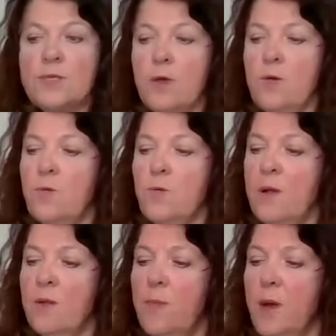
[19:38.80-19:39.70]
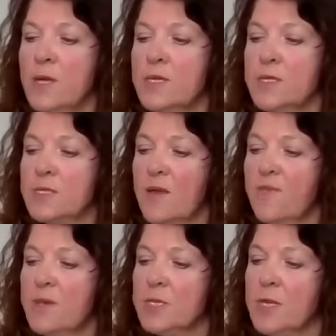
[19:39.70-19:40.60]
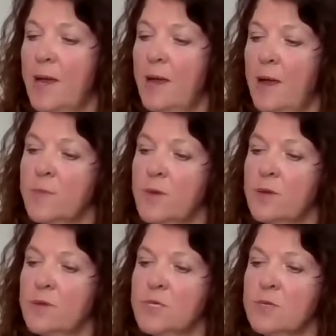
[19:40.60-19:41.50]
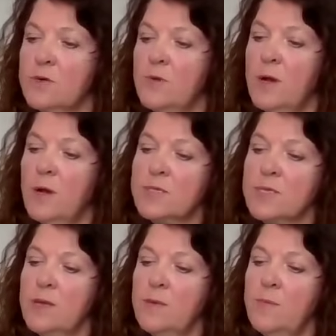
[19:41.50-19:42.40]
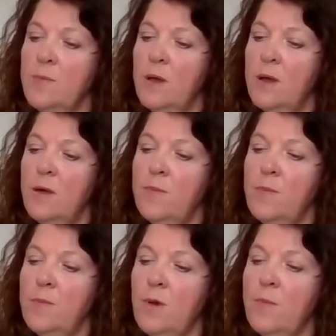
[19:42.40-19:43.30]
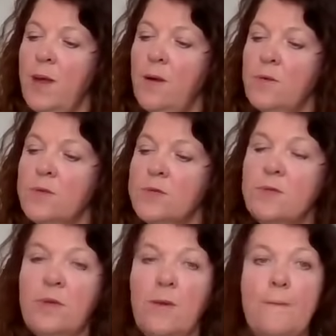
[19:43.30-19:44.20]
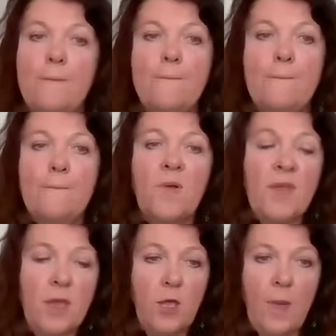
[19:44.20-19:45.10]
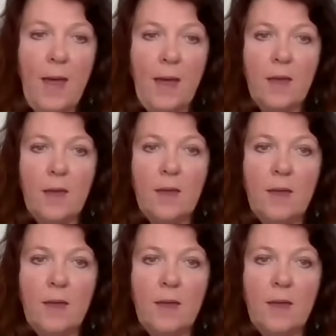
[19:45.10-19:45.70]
so while Mark is just having a chat, I'm going to ask him about. Oh, there, are you back?